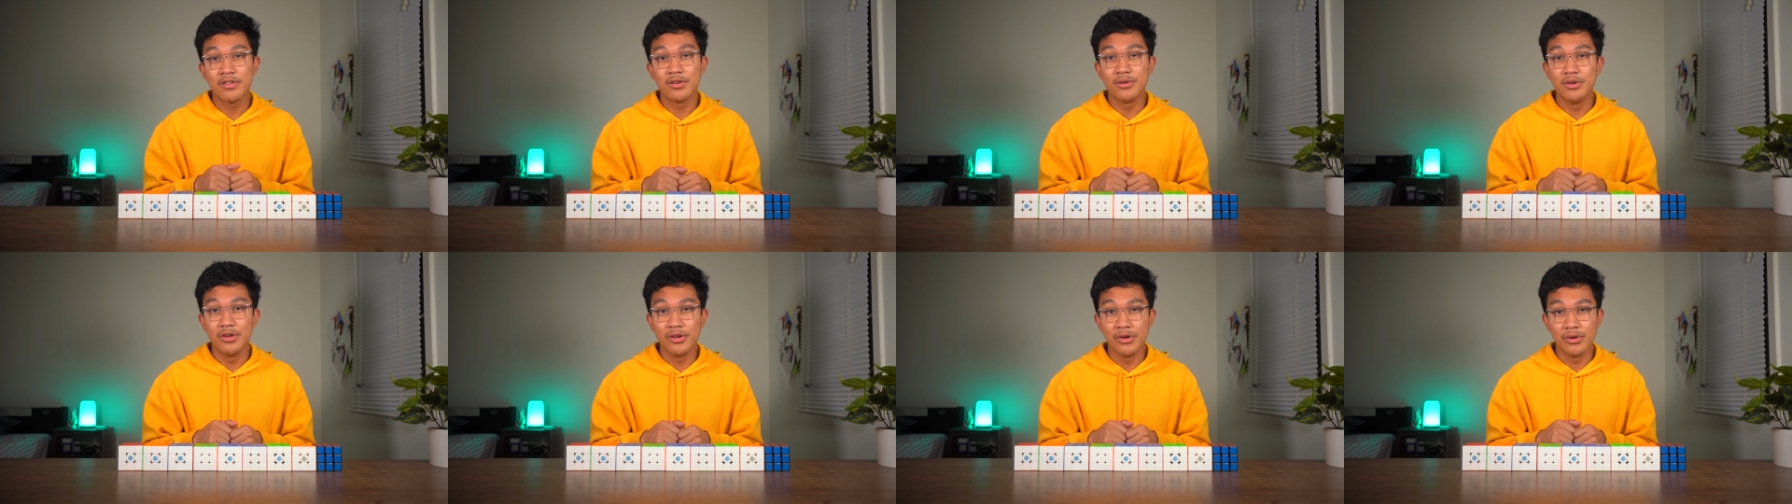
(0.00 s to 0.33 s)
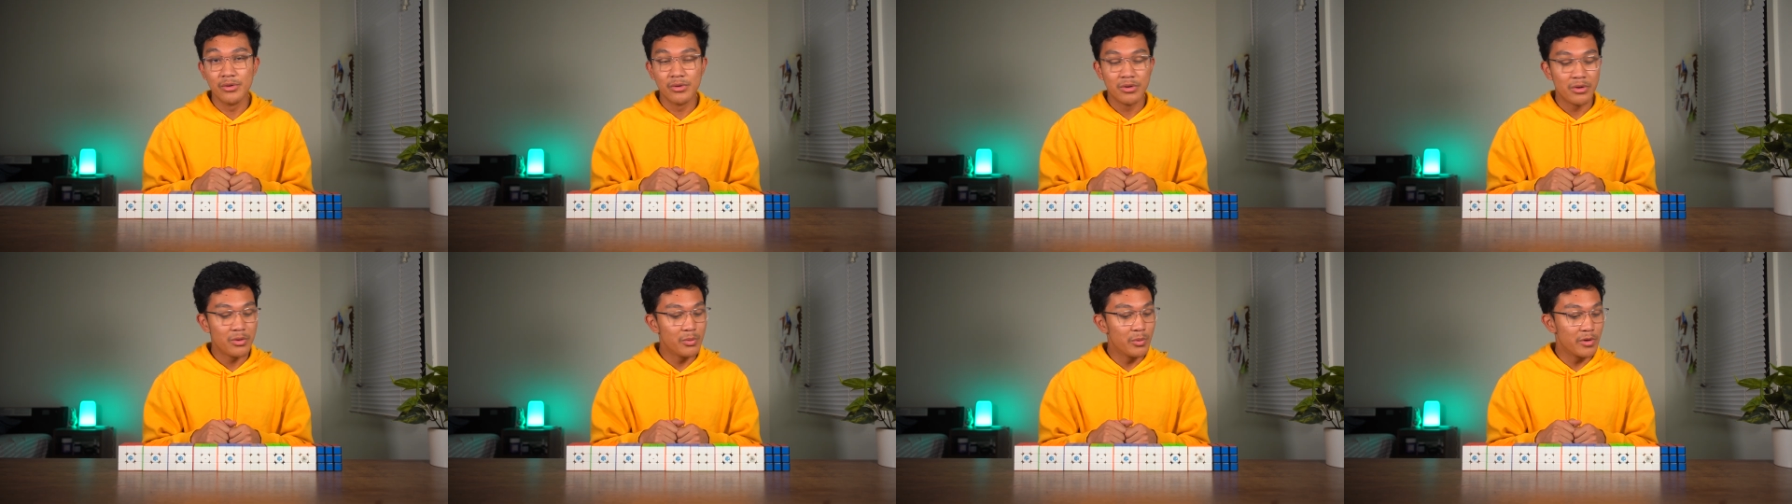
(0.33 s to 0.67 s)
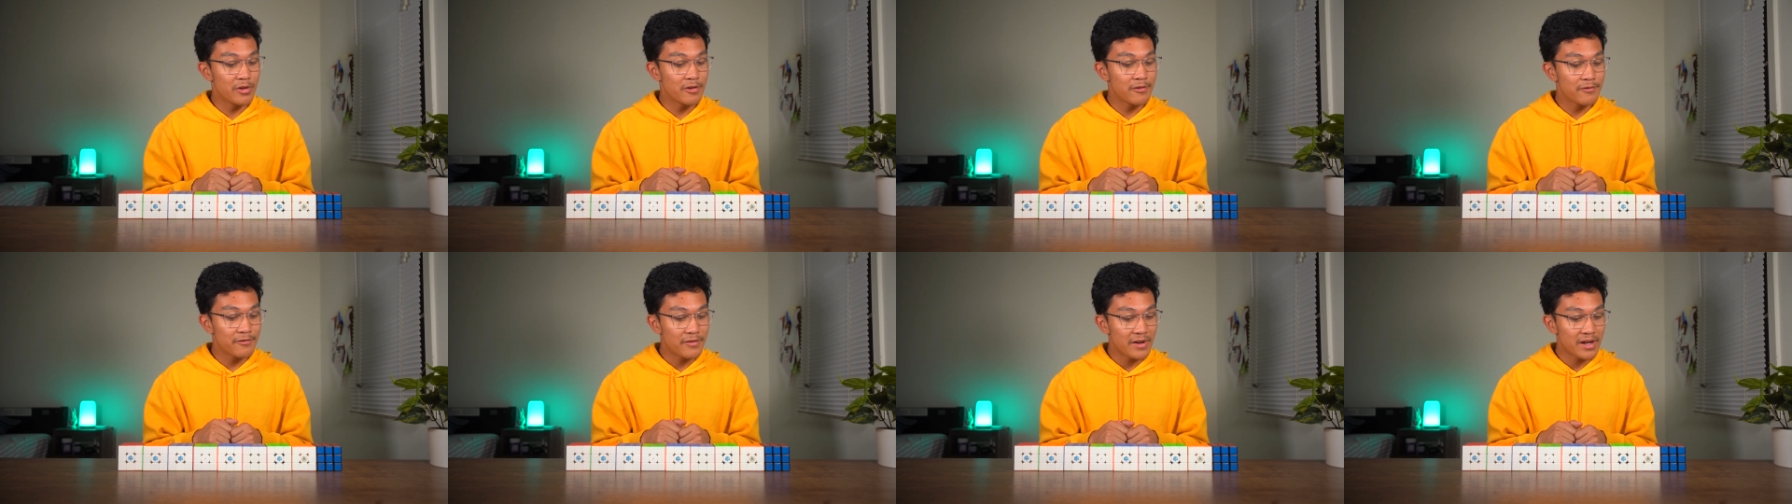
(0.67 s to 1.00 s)
to do
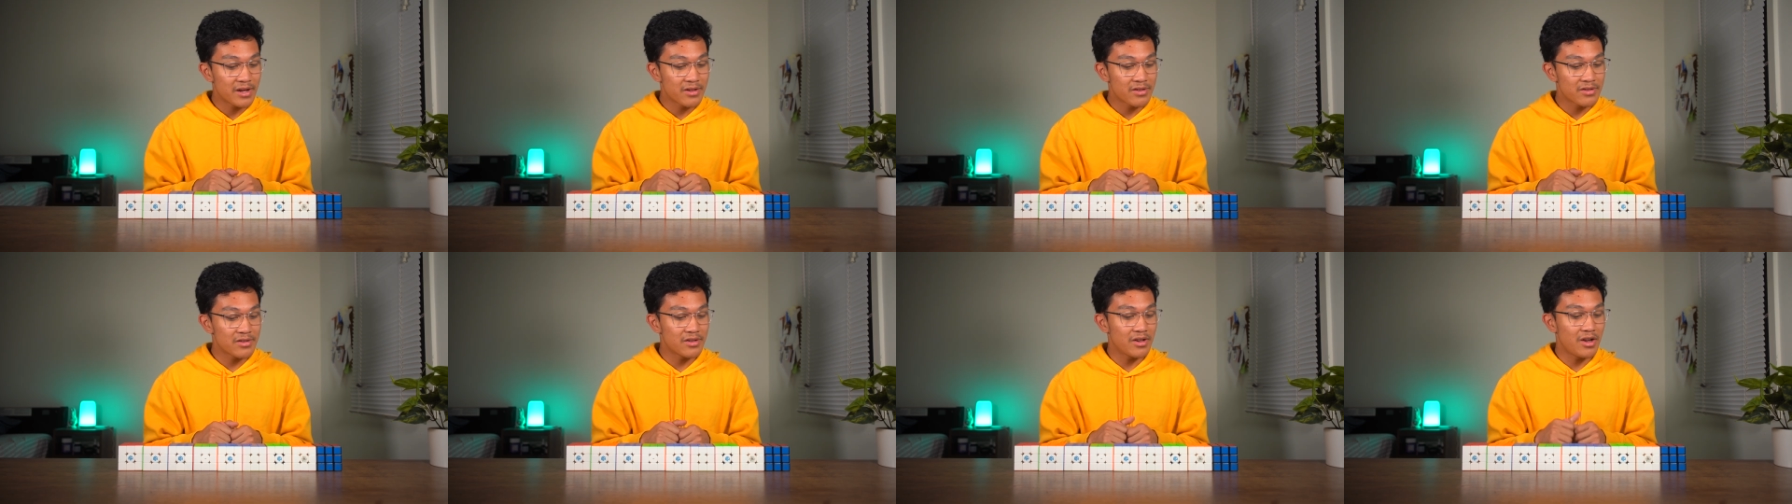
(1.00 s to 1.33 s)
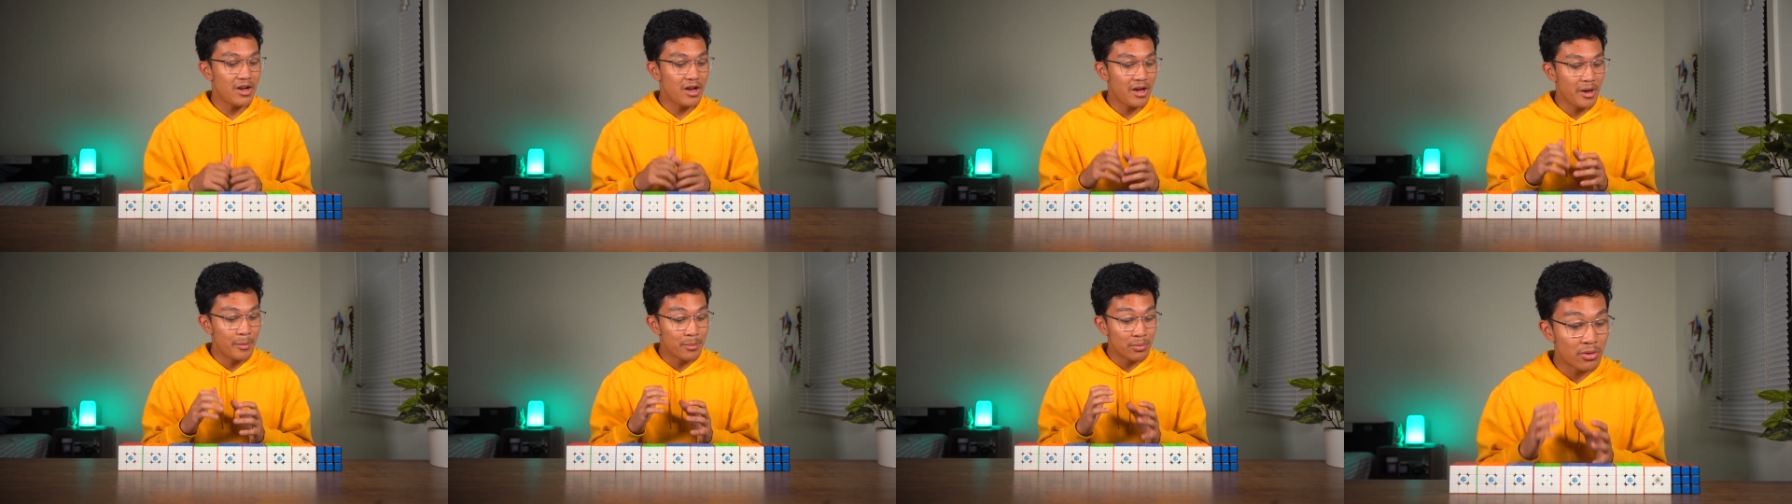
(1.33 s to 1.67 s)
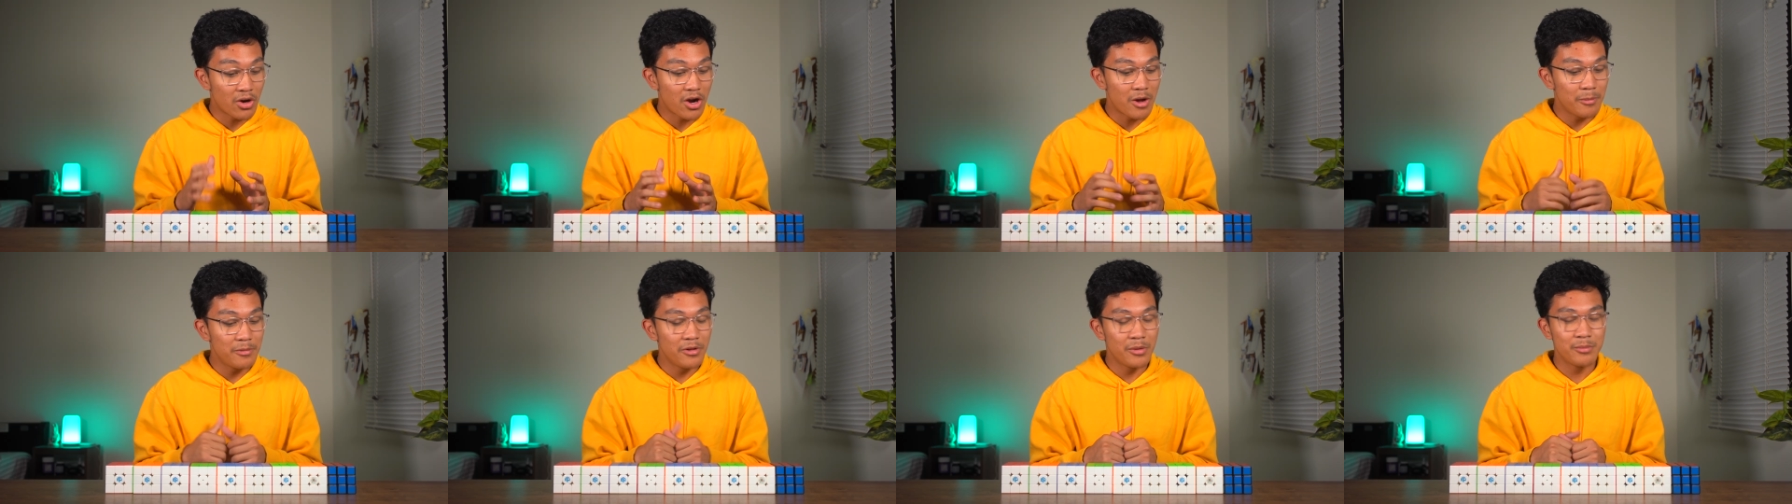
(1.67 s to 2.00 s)
was fix a
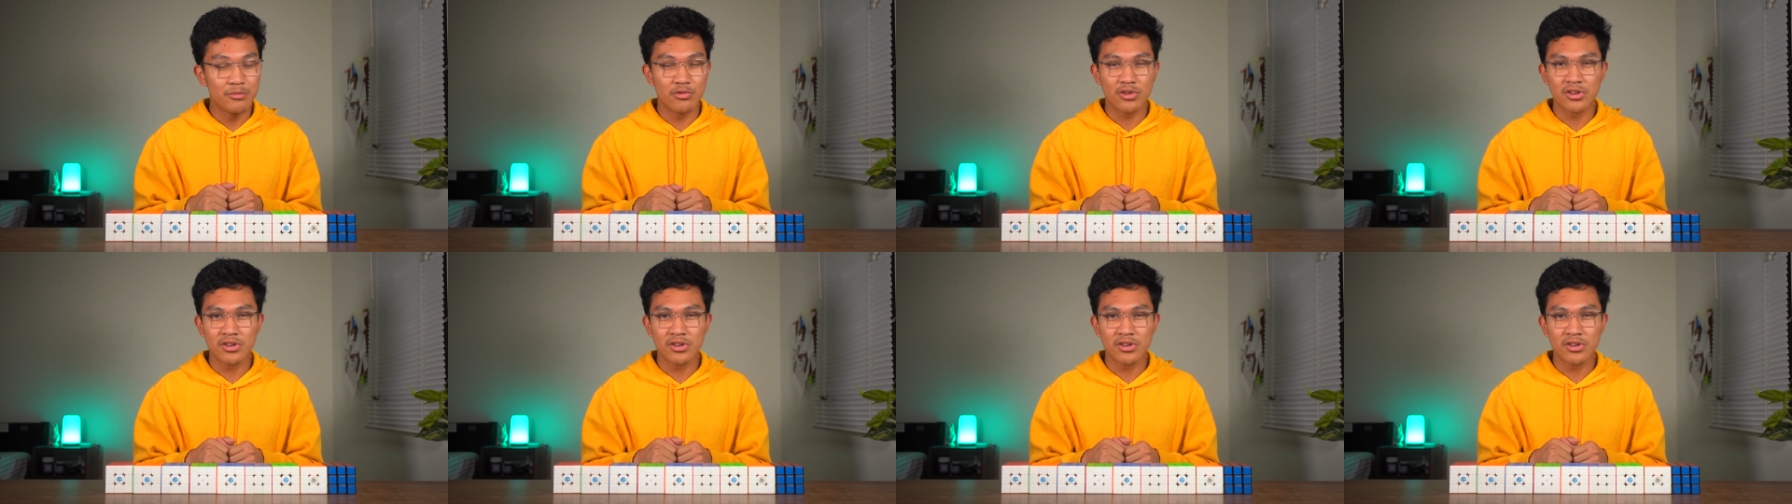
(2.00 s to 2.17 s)
problem